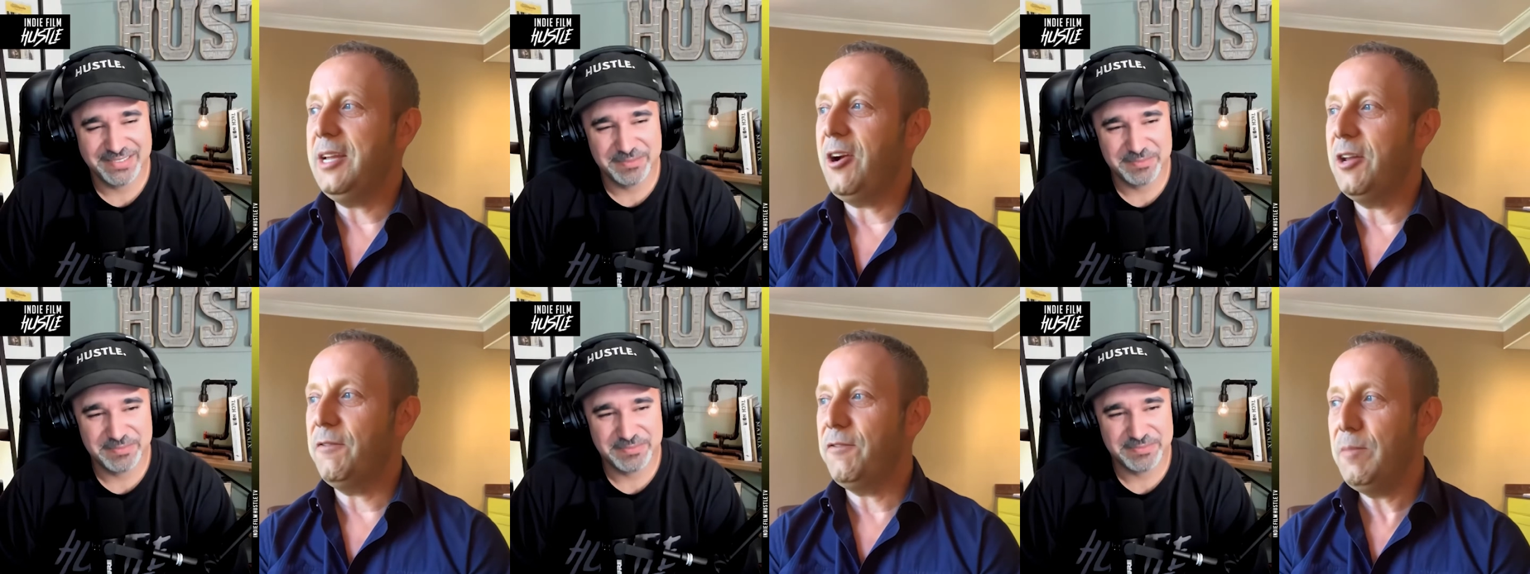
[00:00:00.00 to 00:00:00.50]

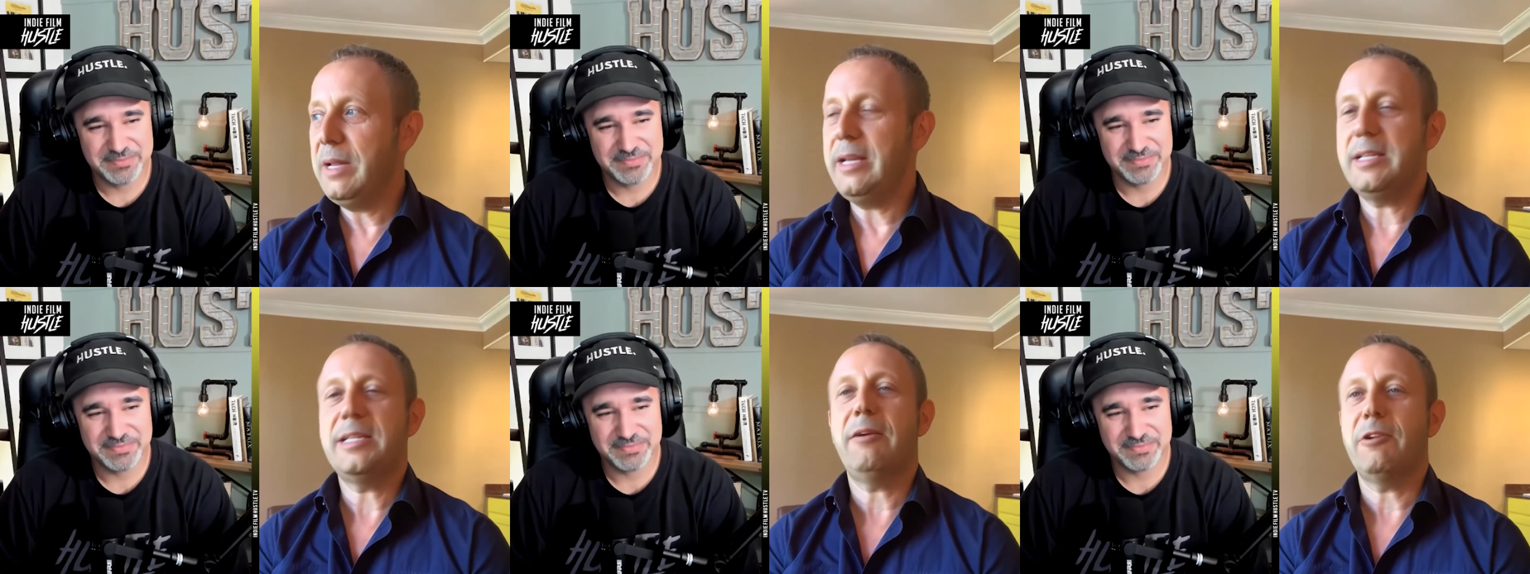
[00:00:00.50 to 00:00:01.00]
Speaker 1: kind of familiar
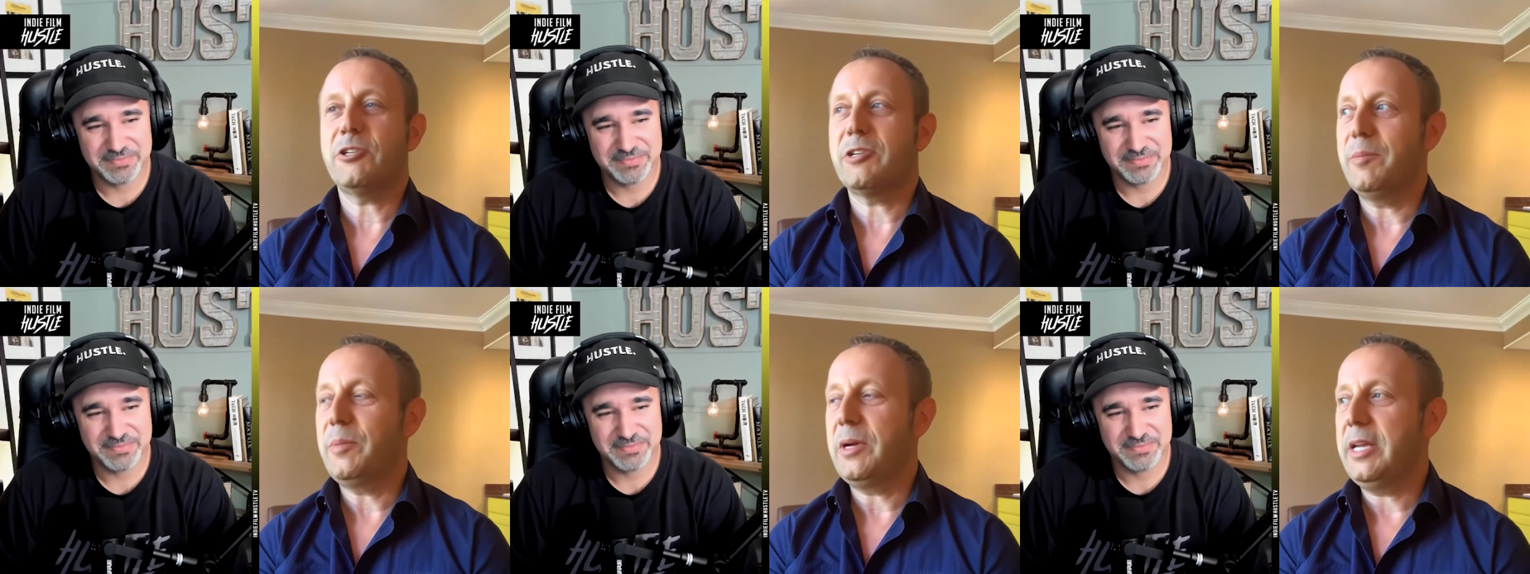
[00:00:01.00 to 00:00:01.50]

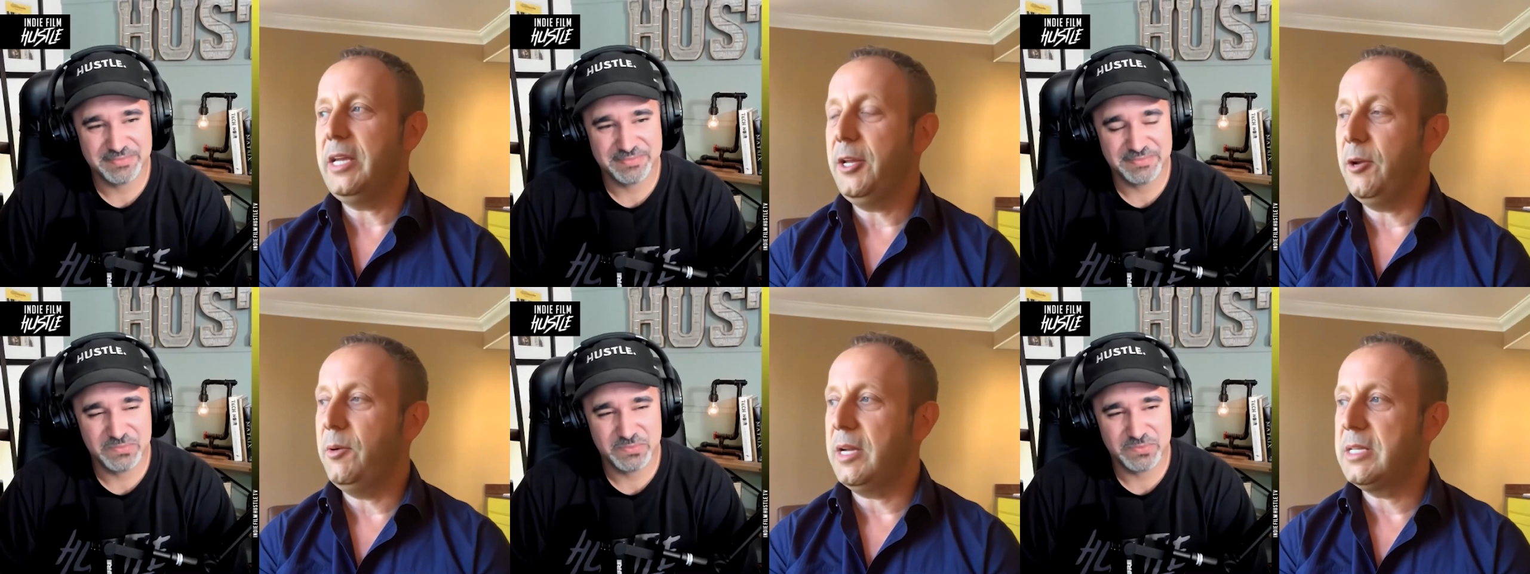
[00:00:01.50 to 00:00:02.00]
territory, but you
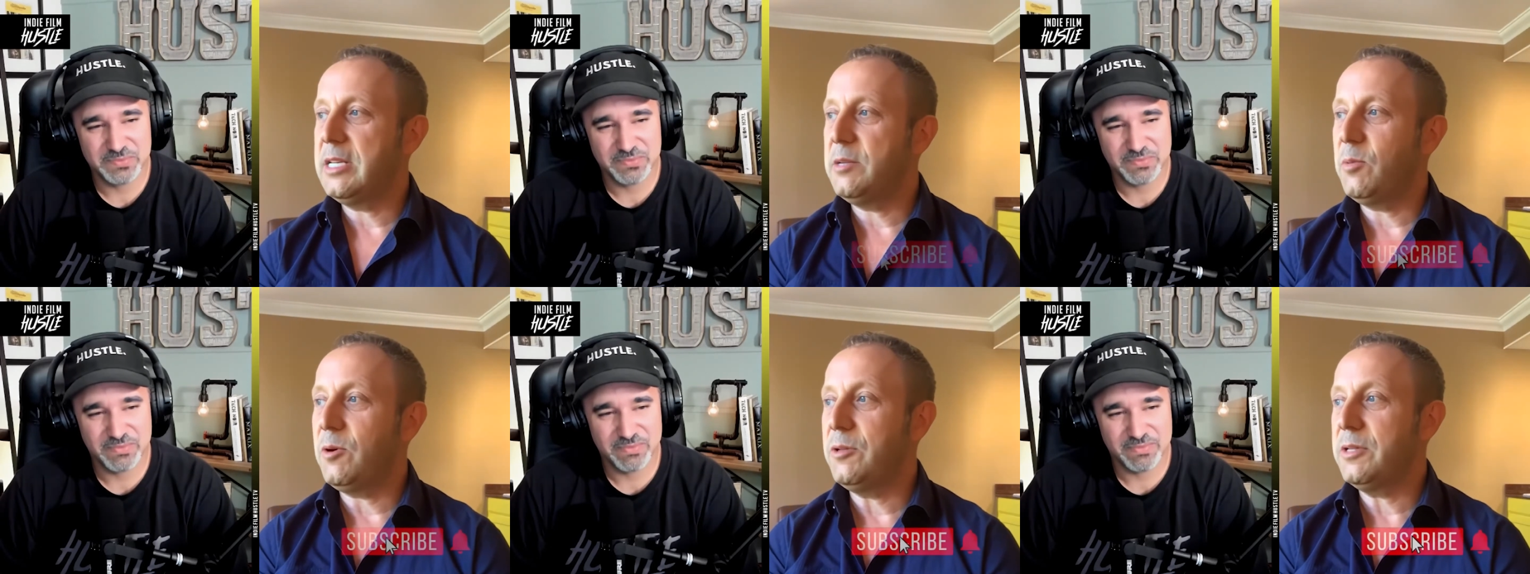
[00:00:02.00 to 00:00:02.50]
know, I did
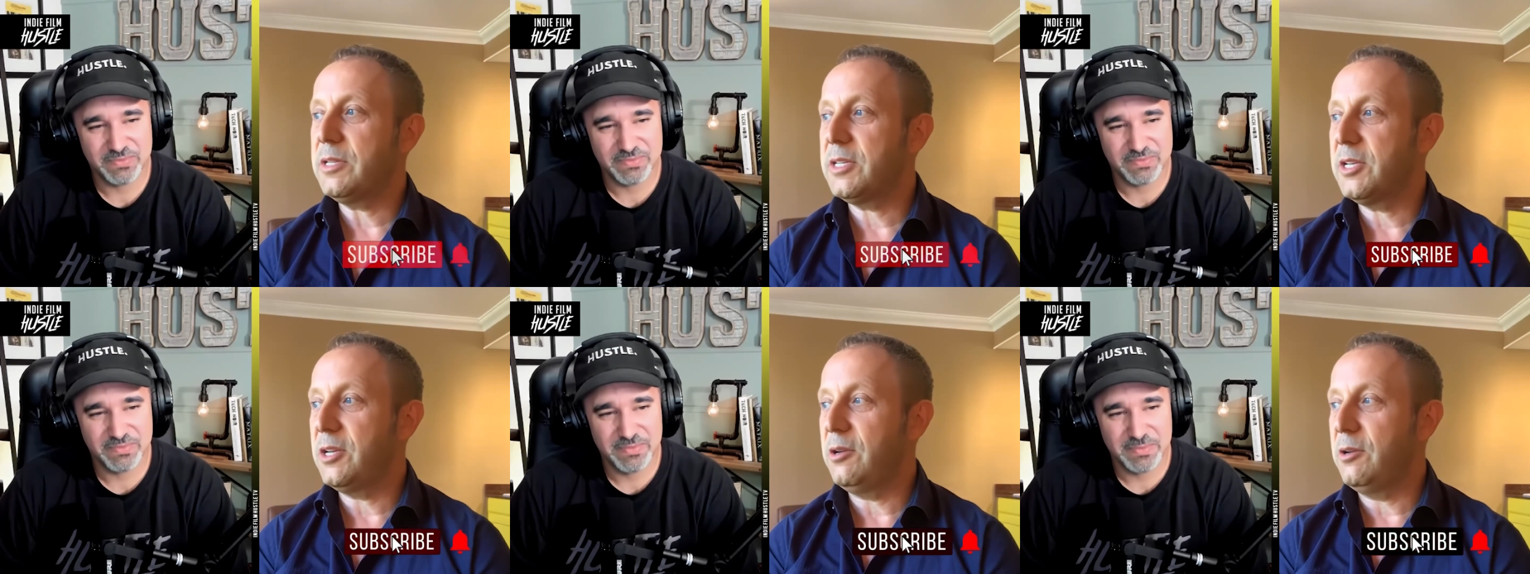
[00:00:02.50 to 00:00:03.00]
want
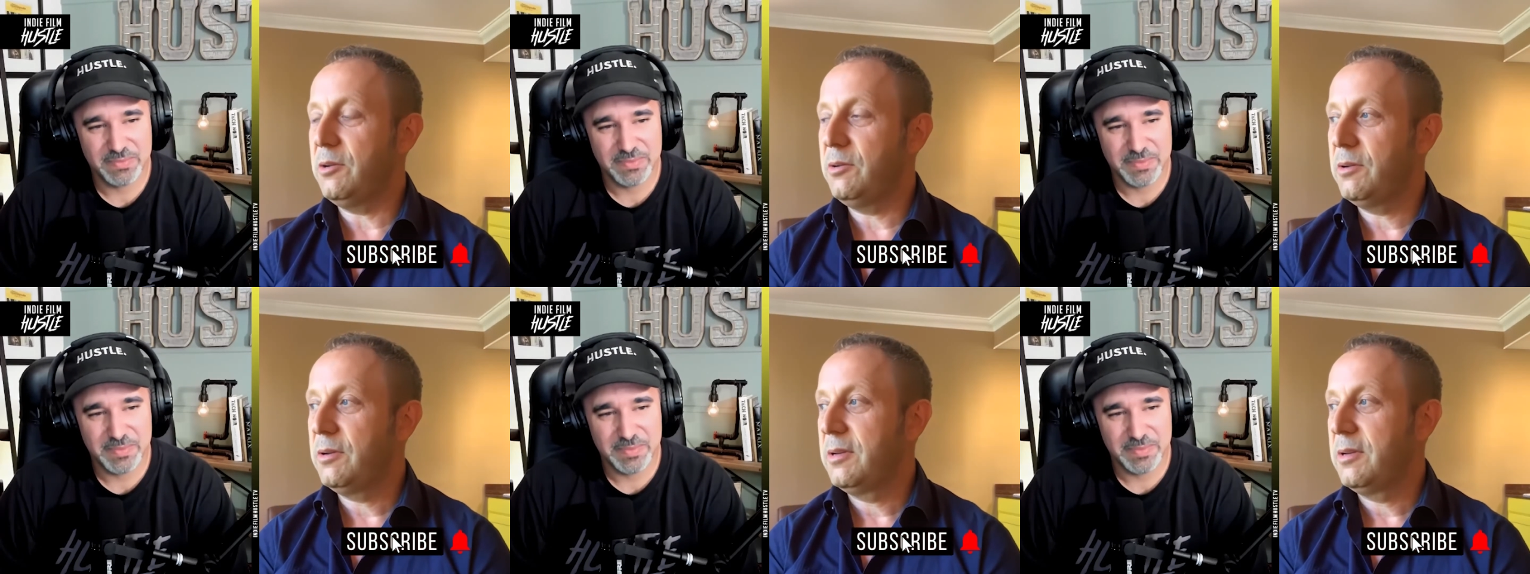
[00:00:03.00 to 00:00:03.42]
to,